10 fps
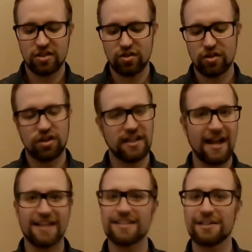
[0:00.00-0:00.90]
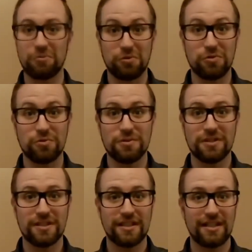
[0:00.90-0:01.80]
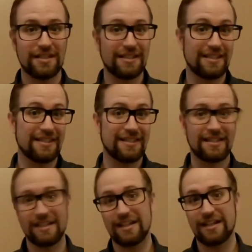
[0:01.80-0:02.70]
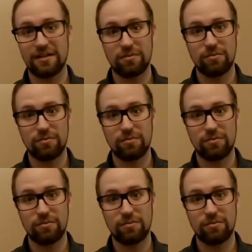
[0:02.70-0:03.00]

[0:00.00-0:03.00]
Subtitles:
so you're casting runes to see,